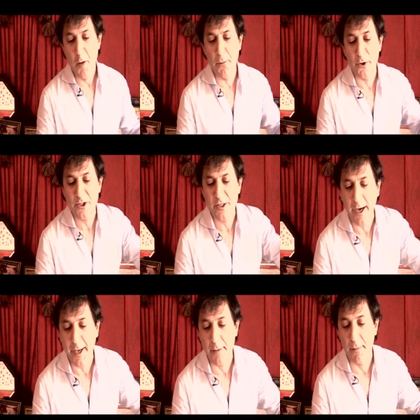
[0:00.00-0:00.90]
put
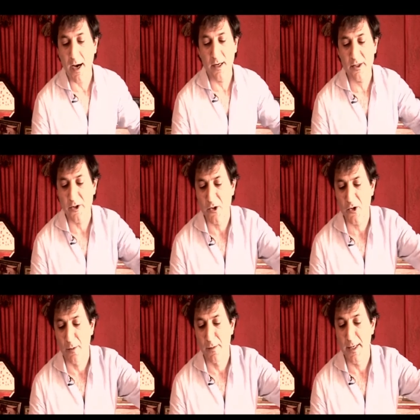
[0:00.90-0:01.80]
tire marks on
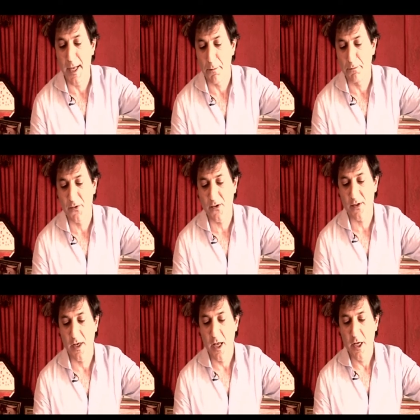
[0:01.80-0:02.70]
some lips.